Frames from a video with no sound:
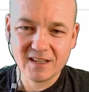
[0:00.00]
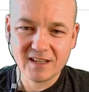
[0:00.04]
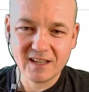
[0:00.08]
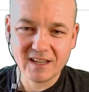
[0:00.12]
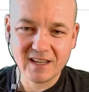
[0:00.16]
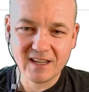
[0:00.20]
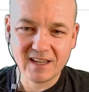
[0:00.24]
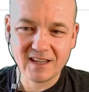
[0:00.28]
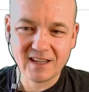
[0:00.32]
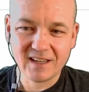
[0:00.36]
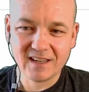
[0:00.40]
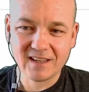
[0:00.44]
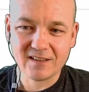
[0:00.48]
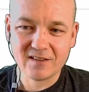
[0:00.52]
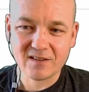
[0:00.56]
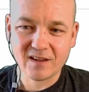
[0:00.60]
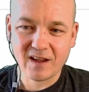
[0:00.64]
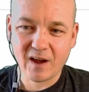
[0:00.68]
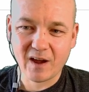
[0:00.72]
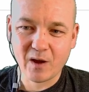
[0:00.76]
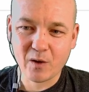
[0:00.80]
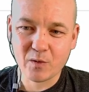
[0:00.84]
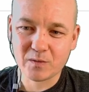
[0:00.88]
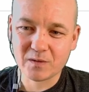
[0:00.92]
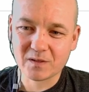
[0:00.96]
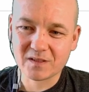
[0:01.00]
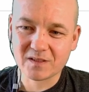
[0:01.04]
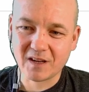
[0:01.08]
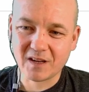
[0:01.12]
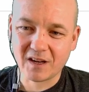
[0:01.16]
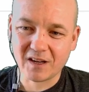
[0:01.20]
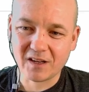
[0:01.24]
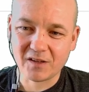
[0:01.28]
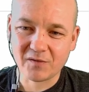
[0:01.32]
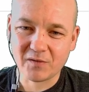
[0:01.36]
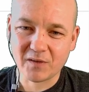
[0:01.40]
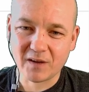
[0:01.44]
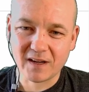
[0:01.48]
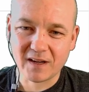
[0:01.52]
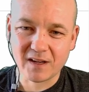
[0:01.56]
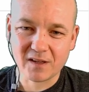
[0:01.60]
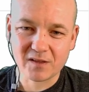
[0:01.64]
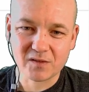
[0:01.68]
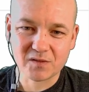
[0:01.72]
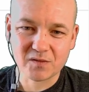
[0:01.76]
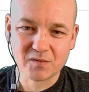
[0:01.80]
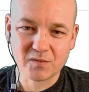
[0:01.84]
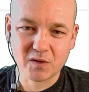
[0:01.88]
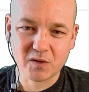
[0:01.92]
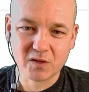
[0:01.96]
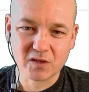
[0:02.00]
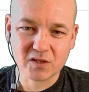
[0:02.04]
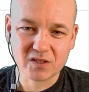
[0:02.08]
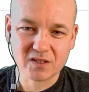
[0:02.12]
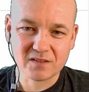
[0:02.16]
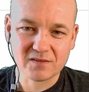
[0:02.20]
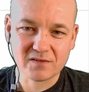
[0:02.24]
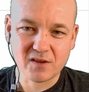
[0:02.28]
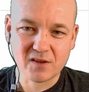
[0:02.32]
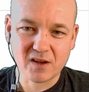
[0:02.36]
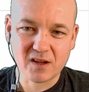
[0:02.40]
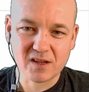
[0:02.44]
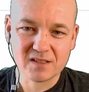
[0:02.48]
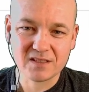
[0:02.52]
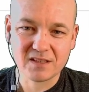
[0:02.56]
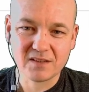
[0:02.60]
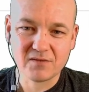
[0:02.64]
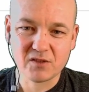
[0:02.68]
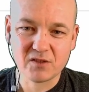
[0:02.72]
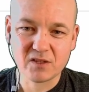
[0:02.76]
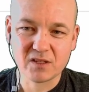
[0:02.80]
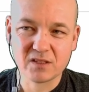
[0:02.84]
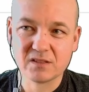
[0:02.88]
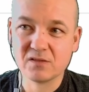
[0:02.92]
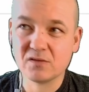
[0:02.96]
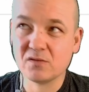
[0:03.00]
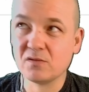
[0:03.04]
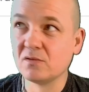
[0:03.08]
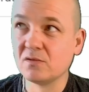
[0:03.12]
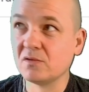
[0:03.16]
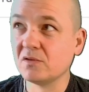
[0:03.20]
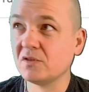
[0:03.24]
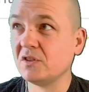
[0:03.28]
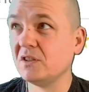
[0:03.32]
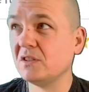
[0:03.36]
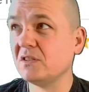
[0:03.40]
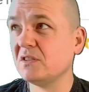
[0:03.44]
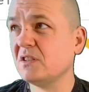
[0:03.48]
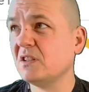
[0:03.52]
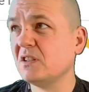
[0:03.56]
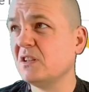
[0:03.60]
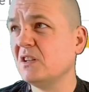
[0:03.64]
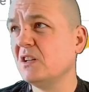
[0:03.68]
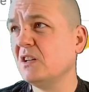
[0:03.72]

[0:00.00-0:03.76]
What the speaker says: And I was excited to find out this function of saving it to Google Sheets.